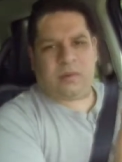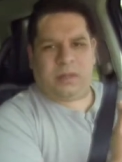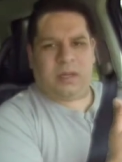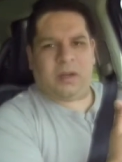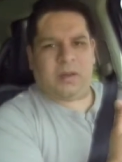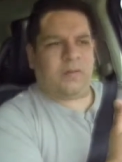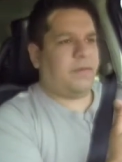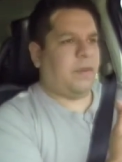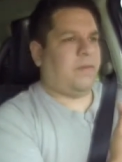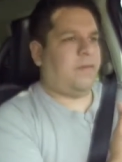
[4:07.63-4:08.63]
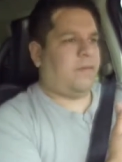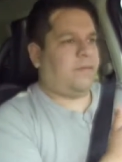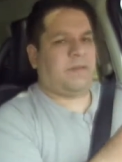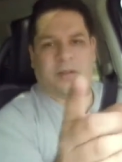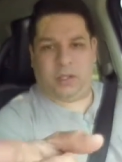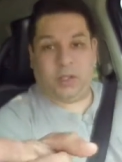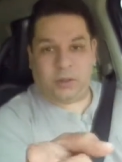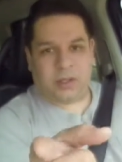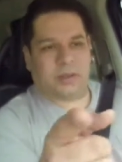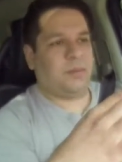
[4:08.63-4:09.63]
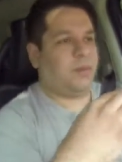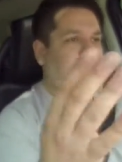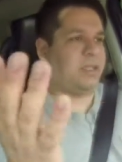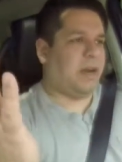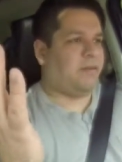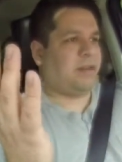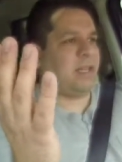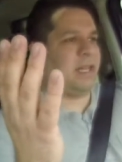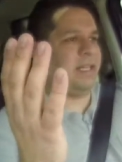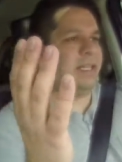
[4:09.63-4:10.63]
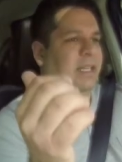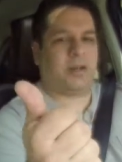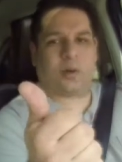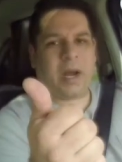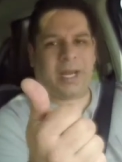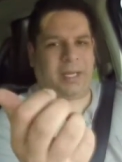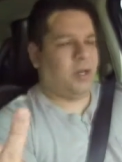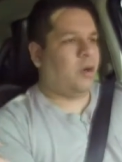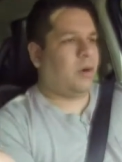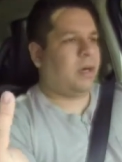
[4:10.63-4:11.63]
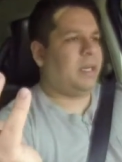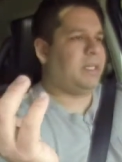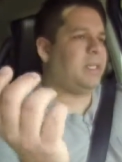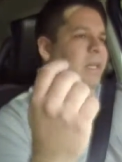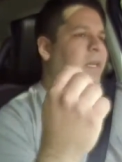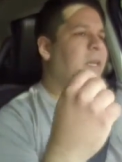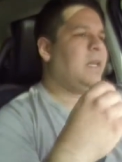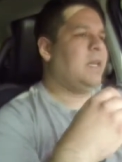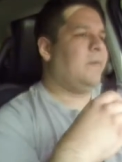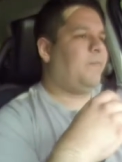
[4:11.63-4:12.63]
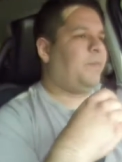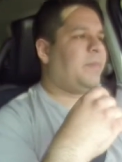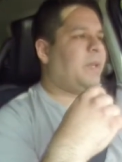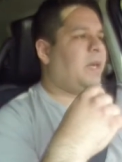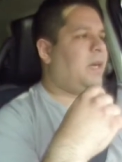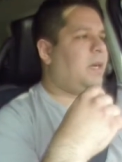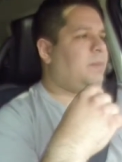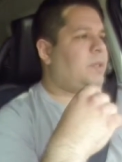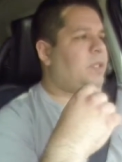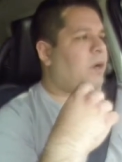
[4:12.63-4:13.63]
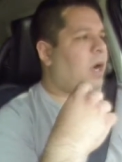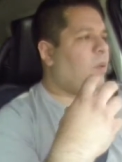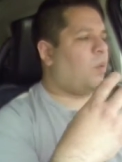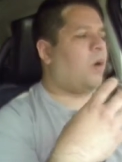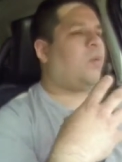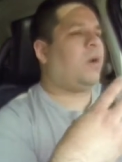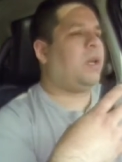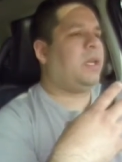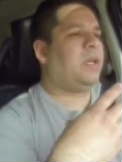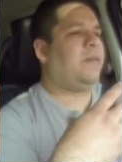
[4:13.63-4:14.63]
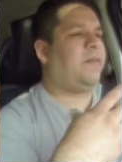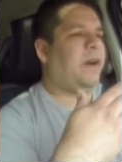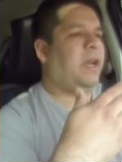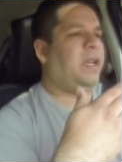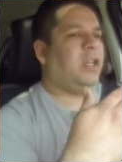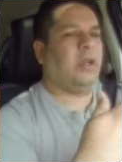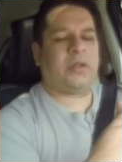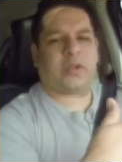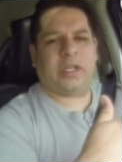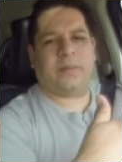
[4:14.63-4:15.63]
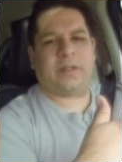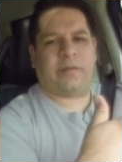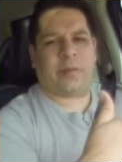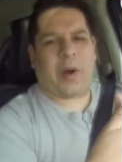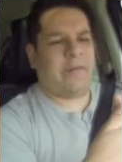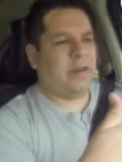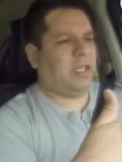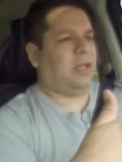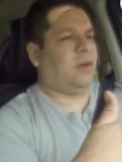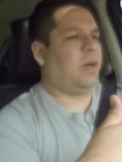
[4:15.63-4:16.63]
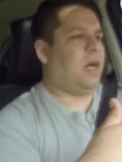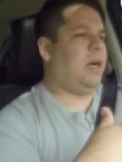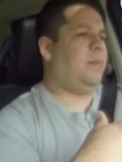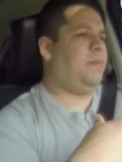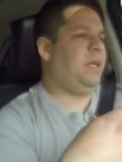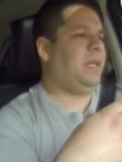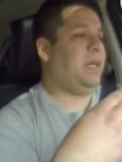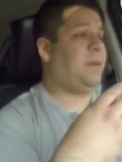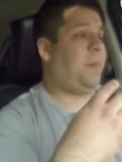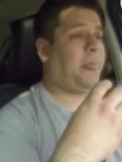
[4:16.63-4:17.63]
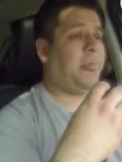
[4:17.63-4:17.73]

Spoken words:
you know, if YouTube was everything I did, great, no worries. So I want to find new streams of revenue, be it